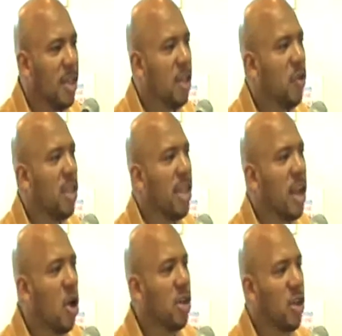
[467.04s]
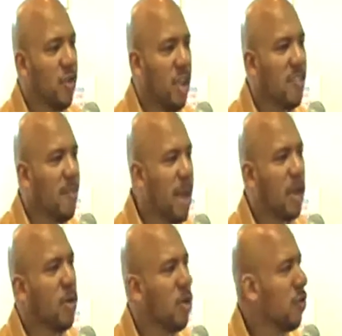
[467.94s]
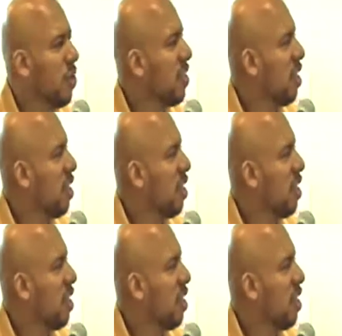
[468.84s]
They're doing their law degrees and medical degrees